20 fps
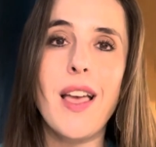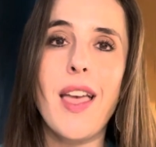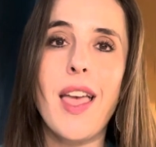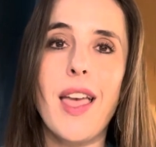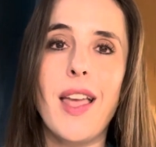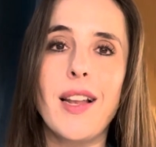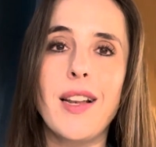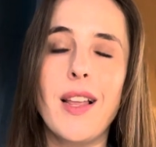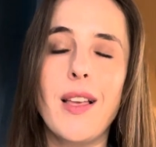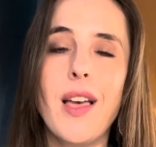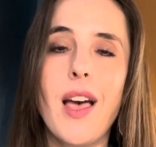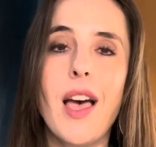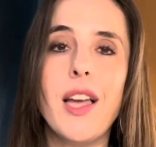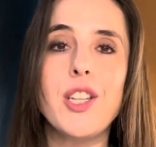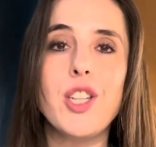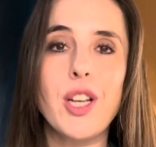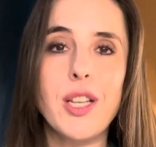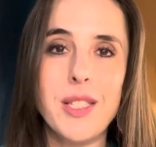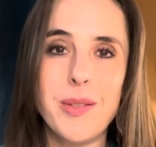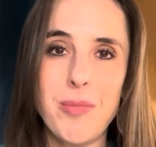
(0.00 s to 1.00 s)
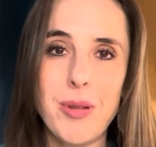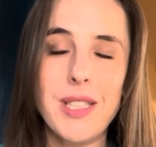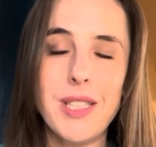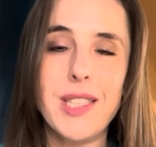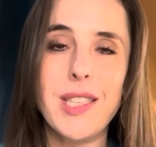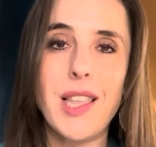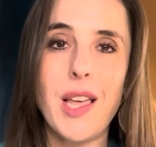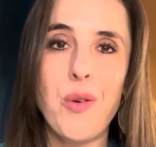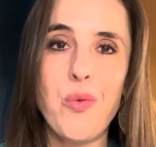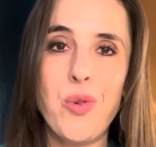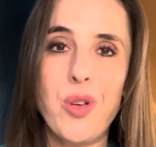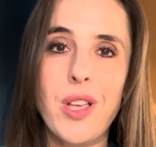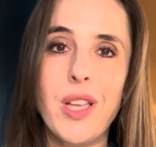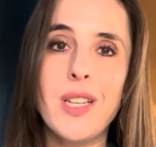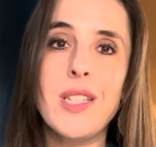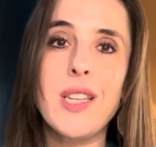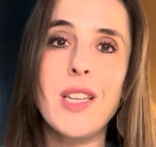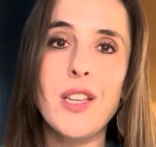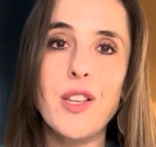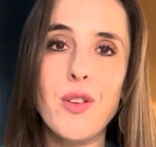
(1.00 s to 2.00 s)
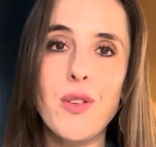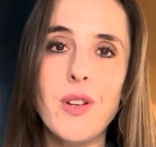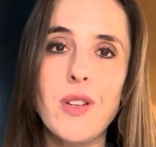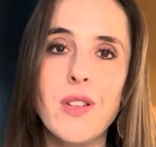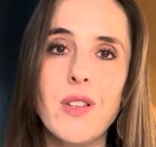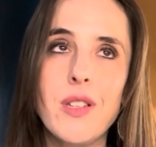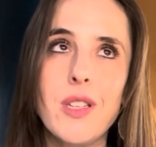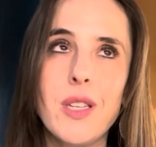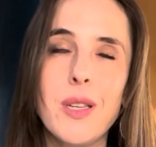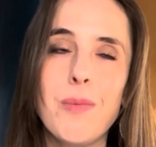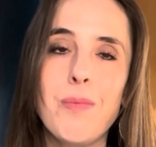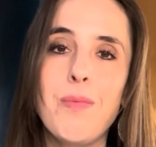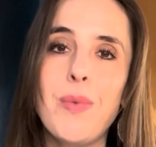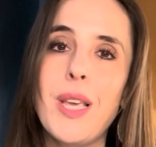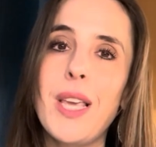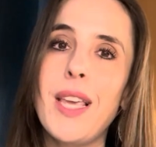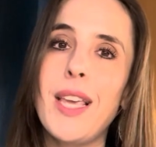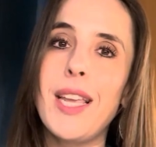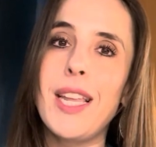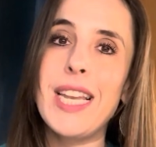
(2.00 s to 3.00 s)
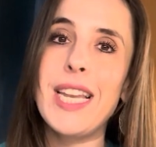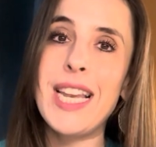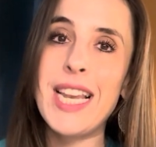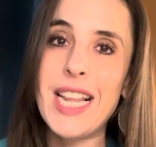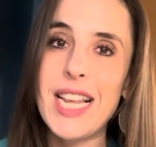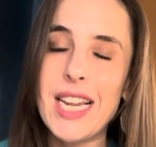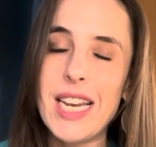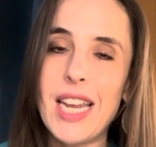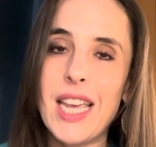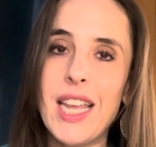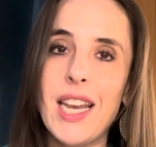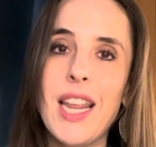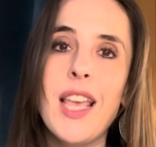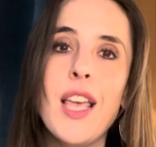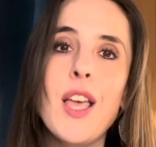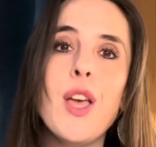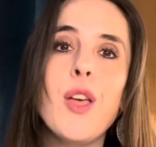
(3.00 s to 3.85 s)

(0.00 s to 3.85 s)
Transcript: and adjustments that will continue to be needed